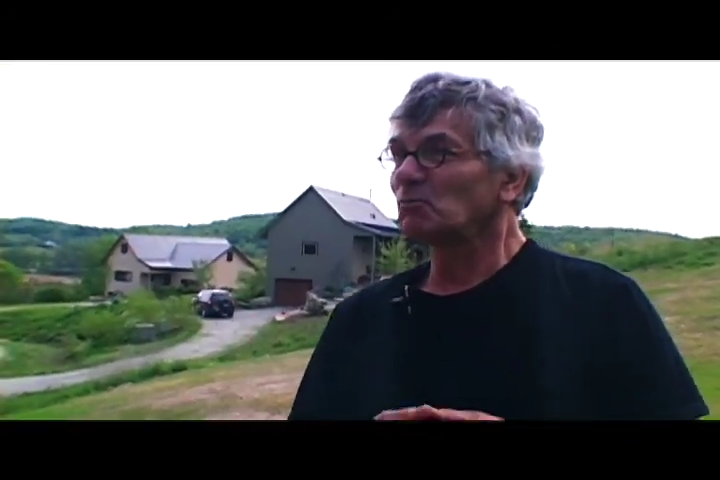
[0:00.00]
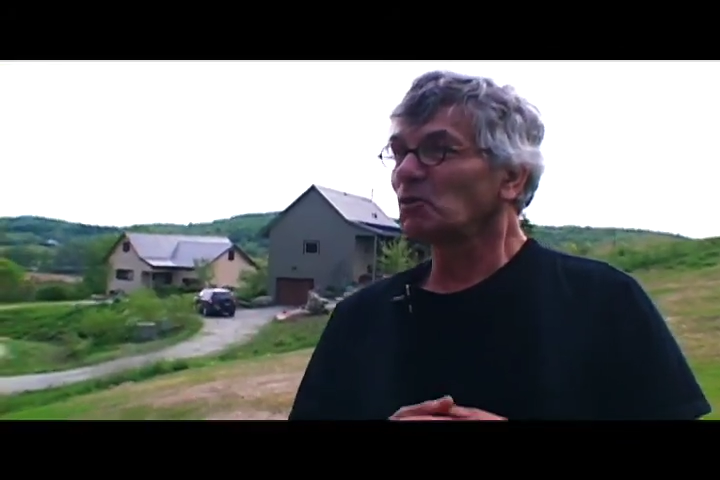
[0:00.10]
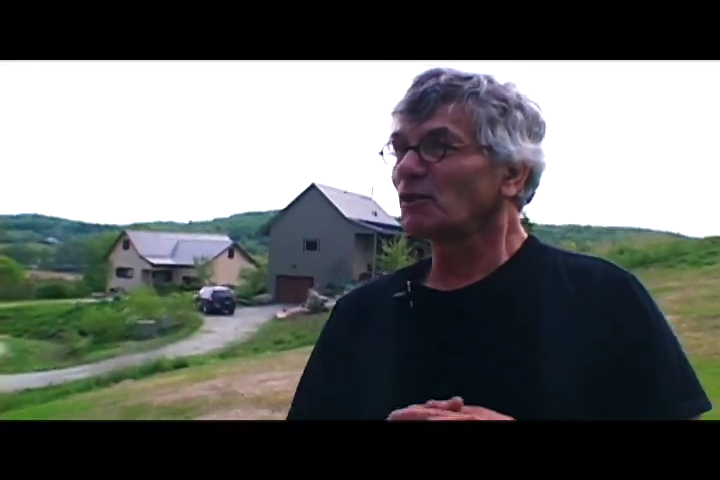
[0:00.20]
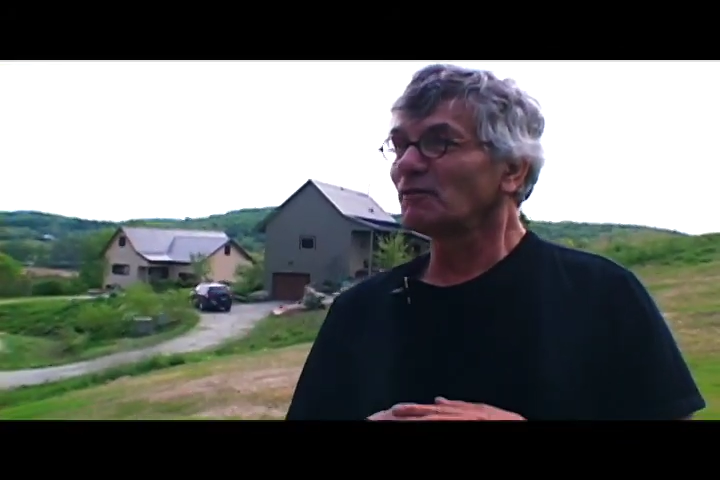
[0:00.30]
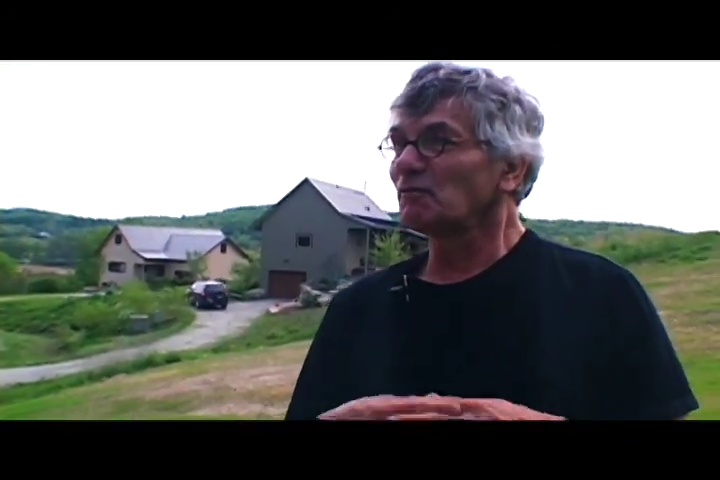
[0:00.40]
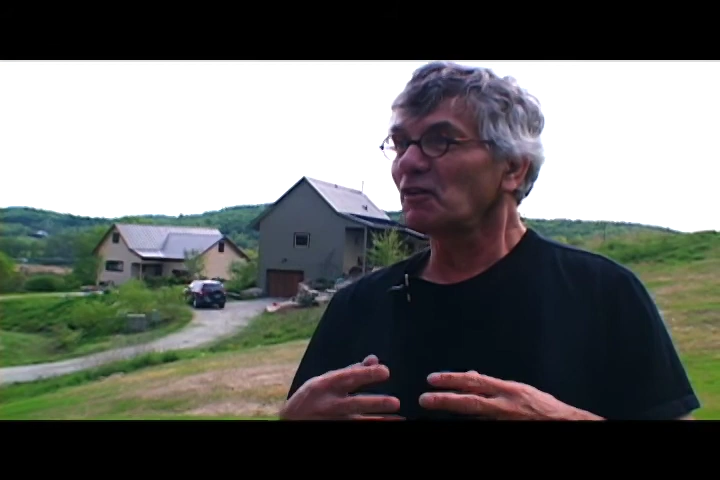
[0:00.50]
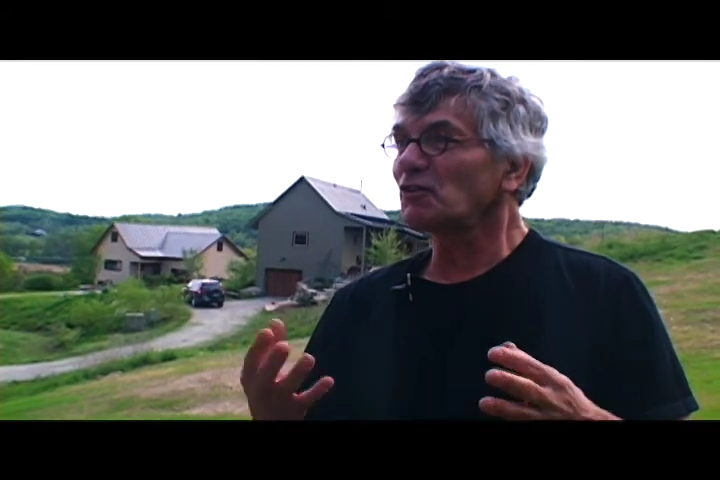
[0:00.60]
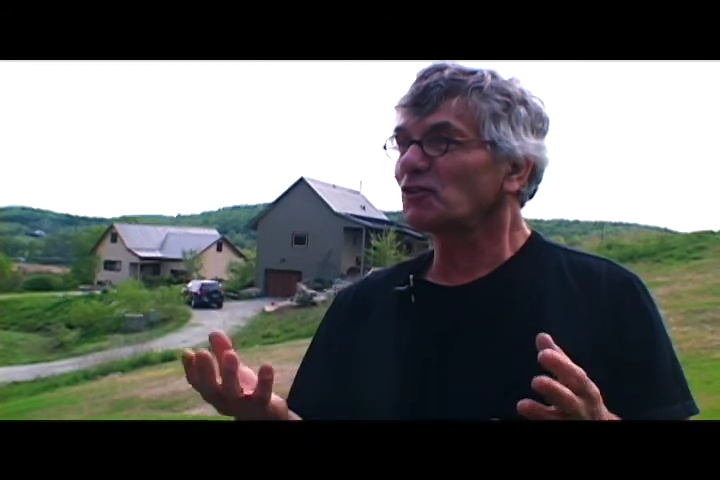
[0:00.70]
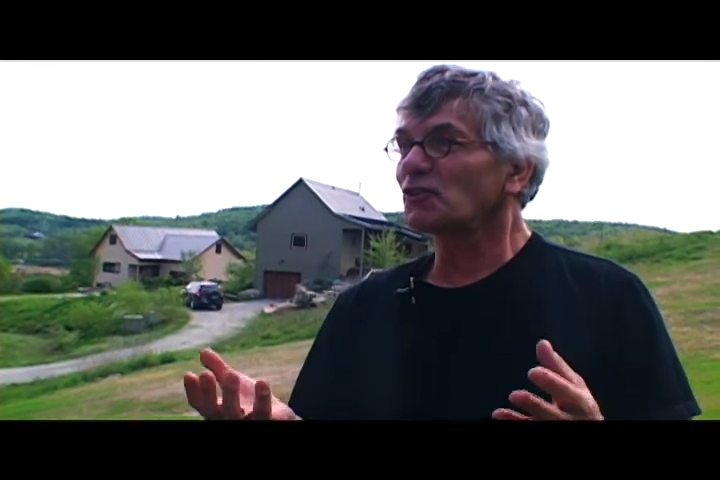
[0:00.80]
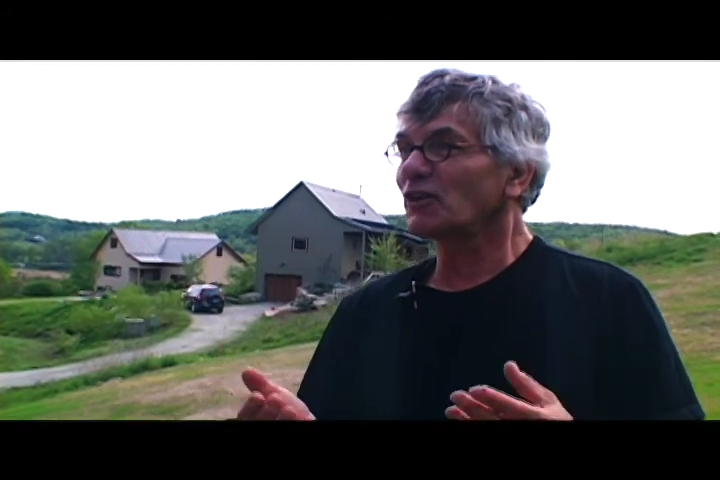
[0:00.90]
pool of
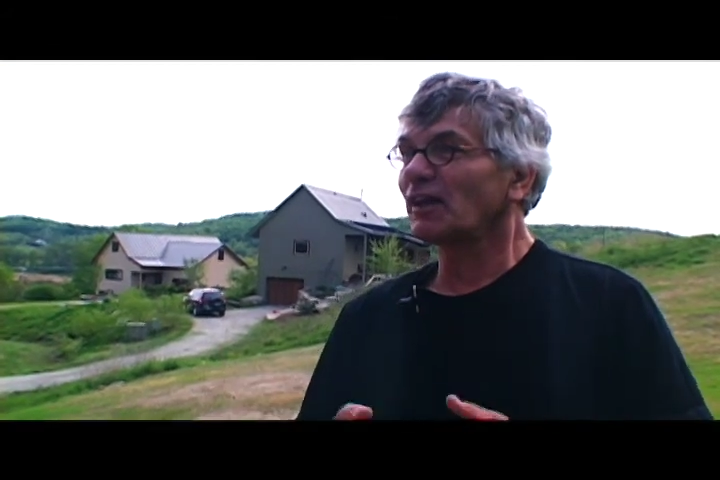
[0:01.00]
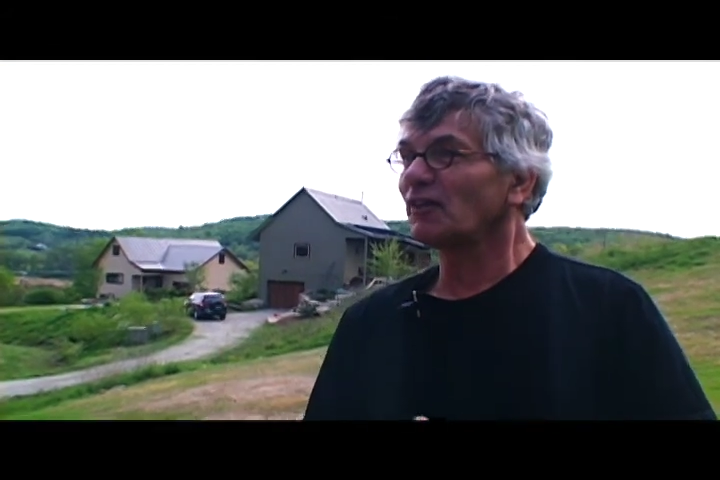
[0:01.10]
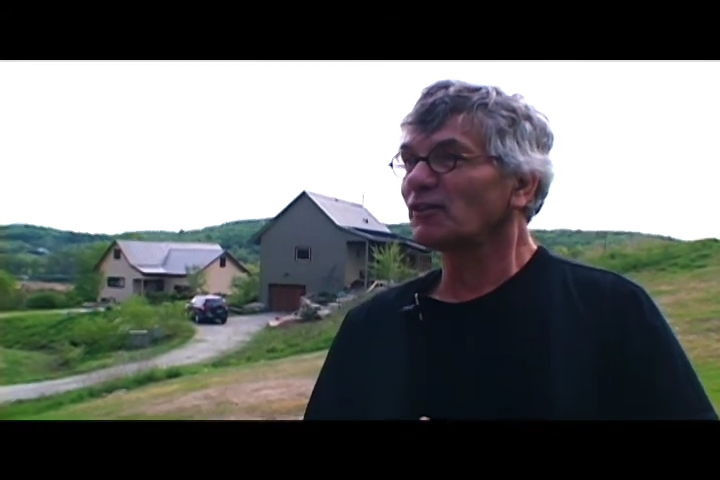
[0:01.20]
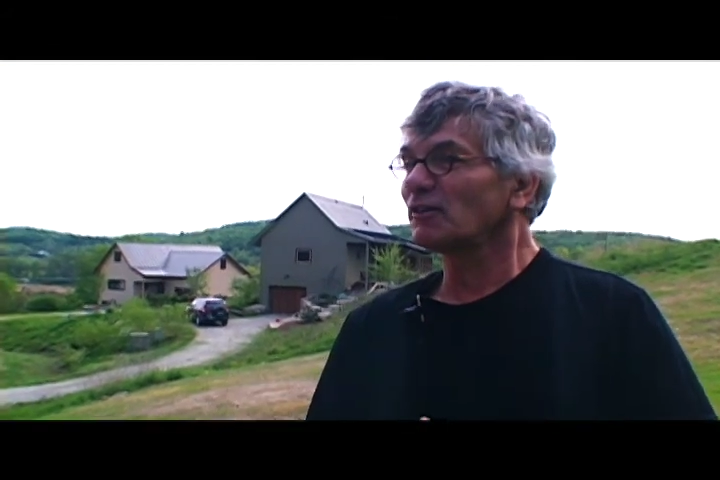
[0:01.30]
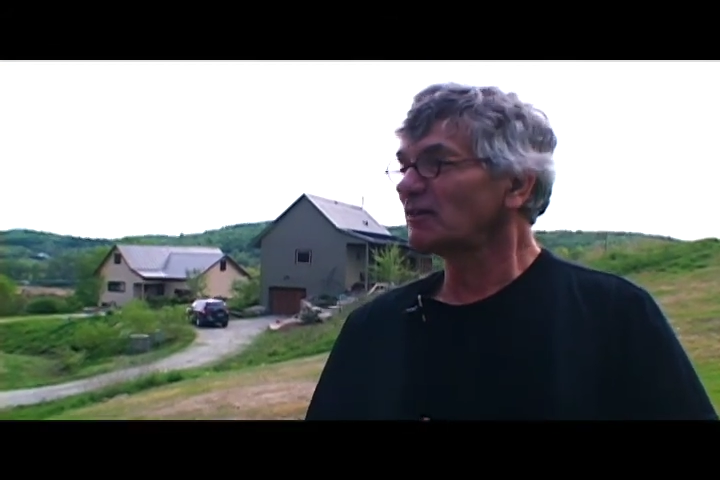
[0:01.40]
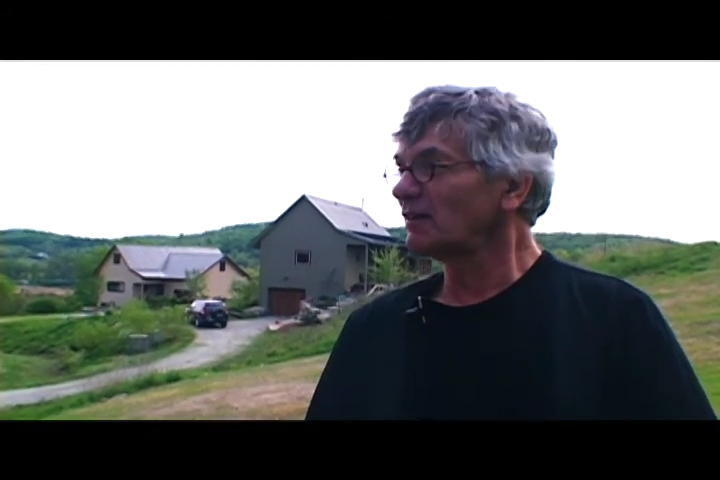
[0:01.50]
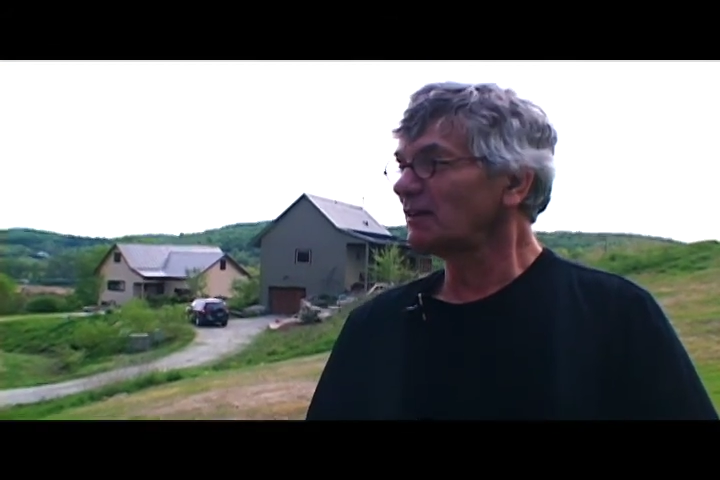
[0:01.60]
investors together,